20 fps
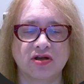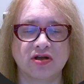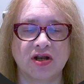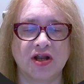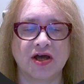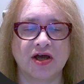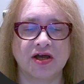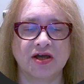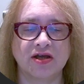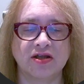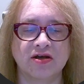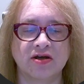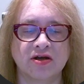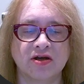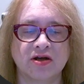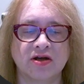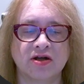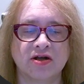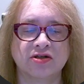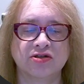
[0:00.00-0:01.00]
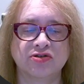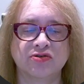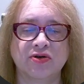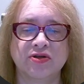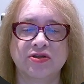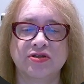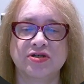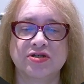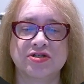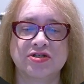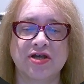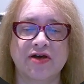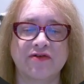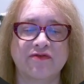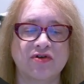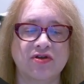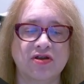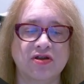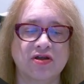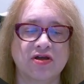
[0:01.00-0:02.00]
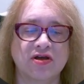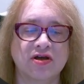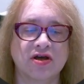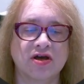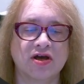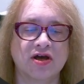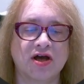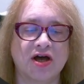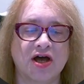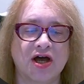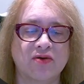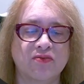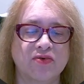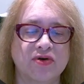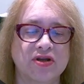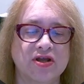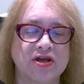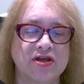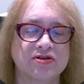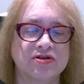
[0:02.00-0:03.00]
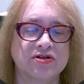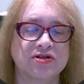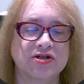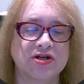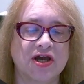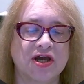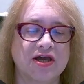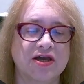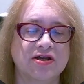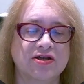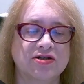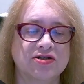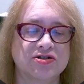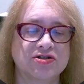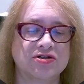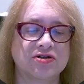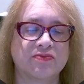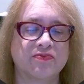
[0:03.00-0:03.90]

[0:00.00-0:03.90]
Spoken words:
line 27, and we need to change